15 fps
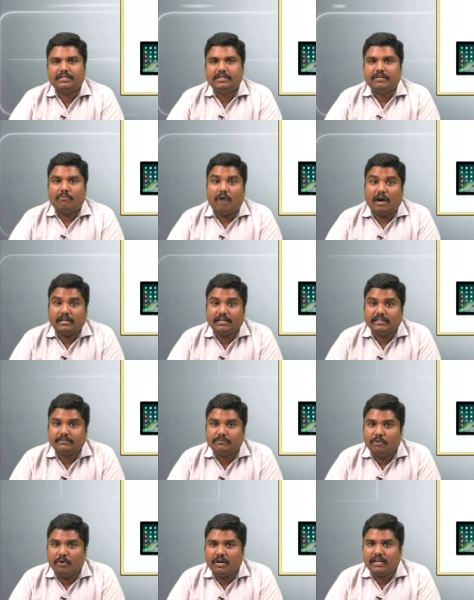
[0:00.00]
What is
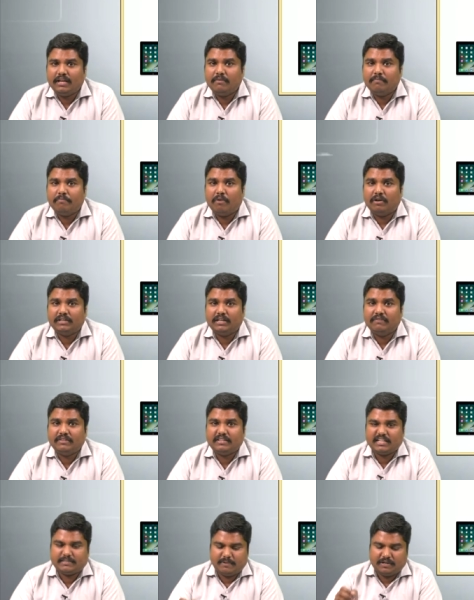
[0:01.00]
more important
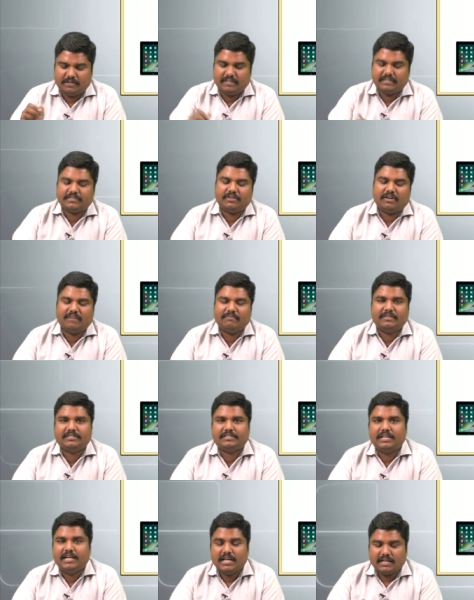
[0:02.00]
with respect to this norm
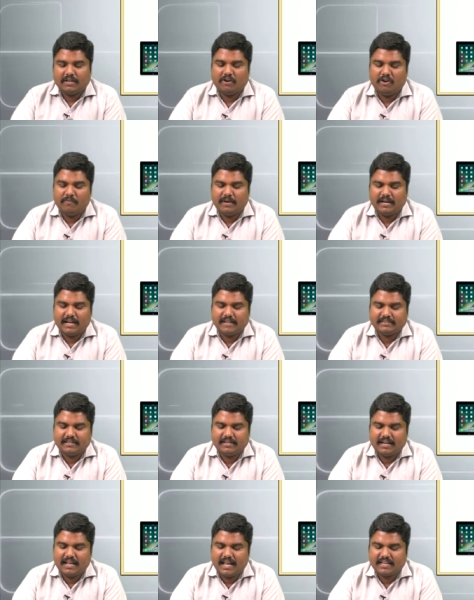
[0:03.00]
is government has
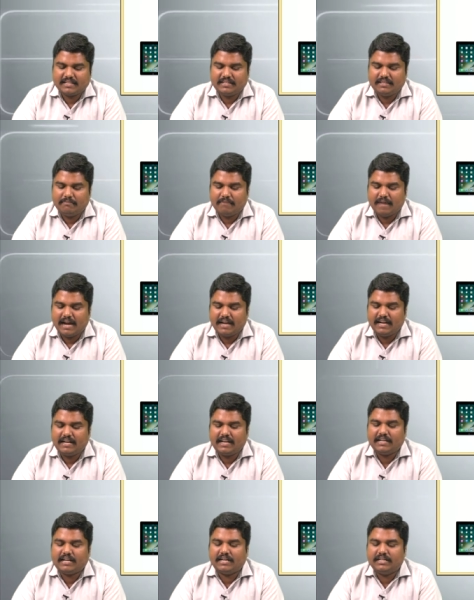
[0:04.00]
relaxed the
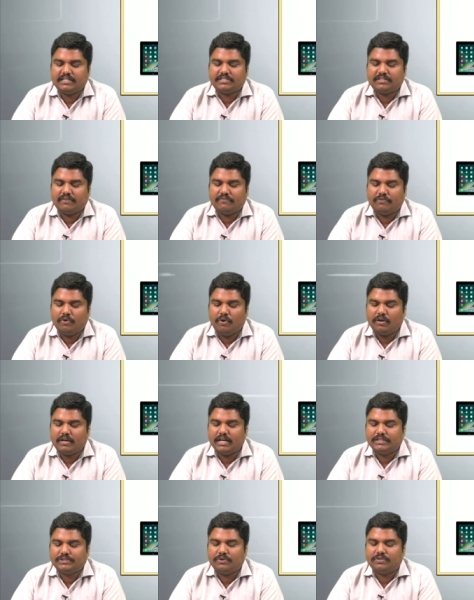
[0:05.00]
mandatory condition of
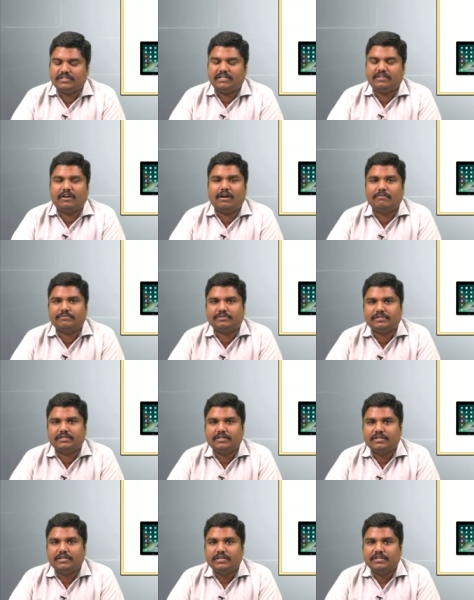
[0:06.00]
local sourcing norms.
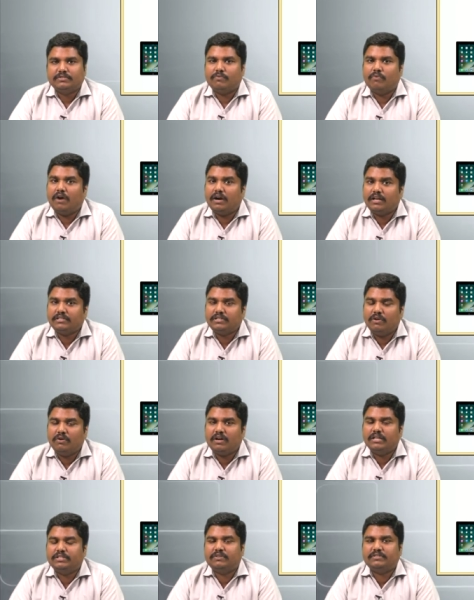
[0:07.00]
So what is
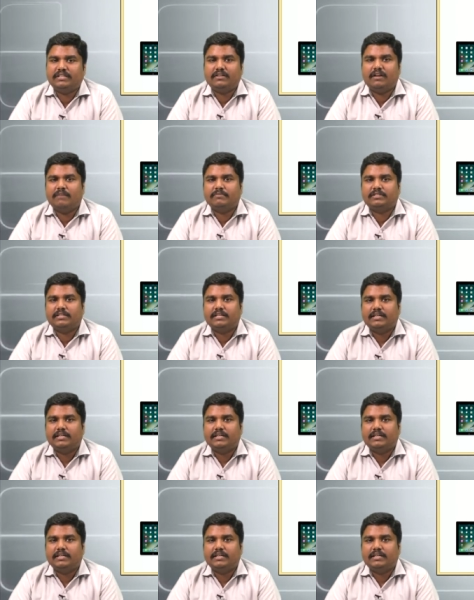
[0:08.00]
local sourcing norms?